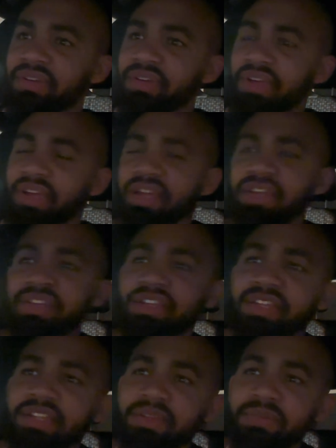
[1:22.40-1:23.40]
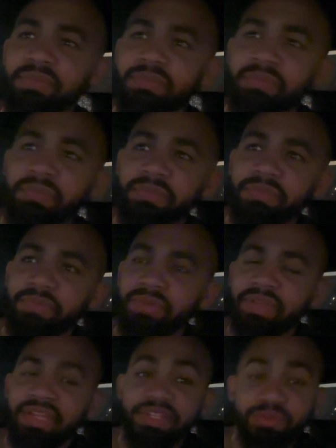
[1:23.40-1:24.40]
And
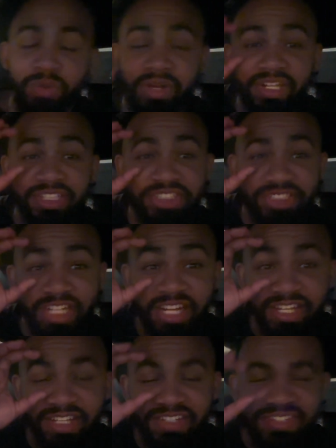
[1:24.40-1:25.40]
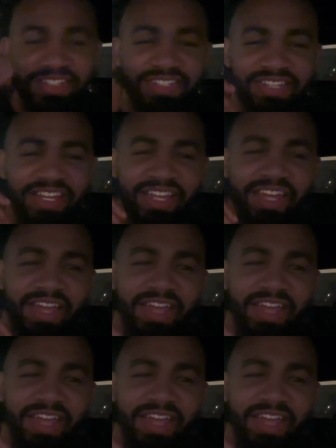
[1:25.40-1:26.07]
he's wearing shades. This is like